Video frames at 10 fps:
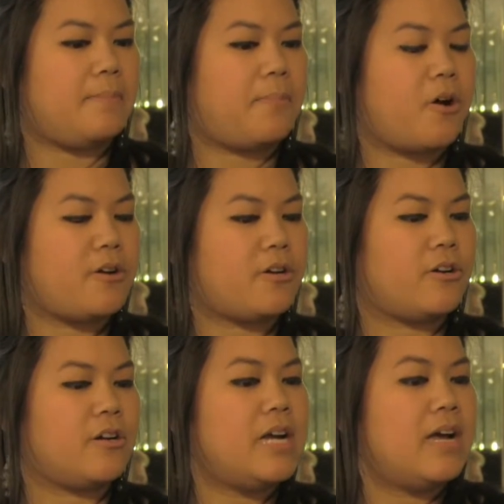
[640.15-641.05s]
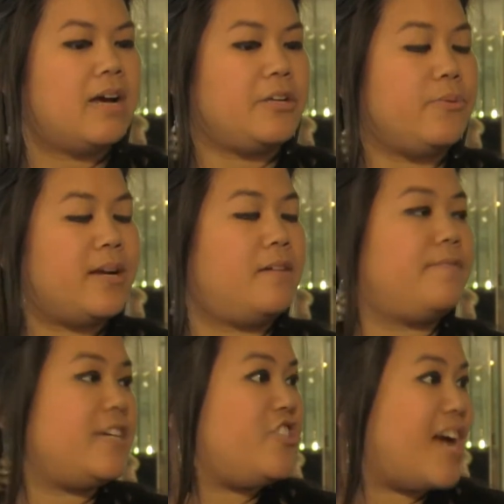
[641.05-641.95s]
partner
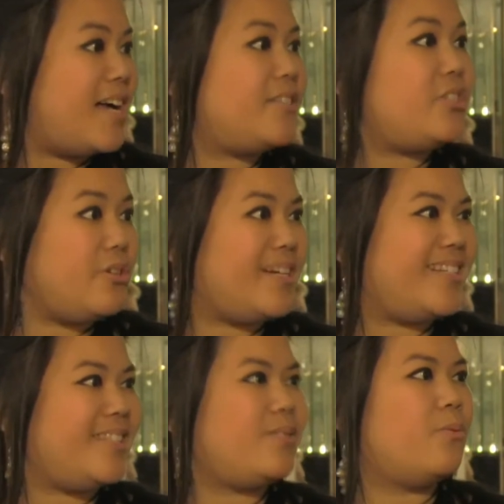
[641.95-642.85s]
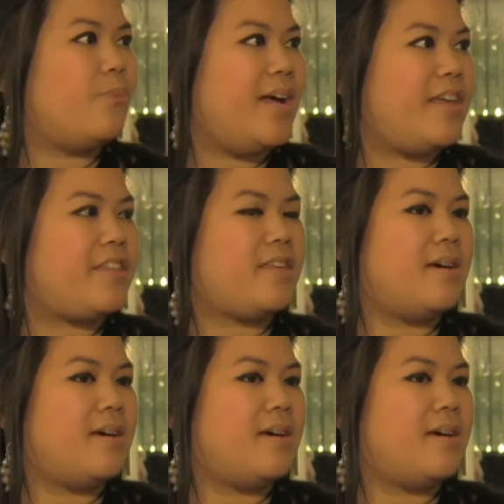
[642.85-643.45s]
UNLV jazz students with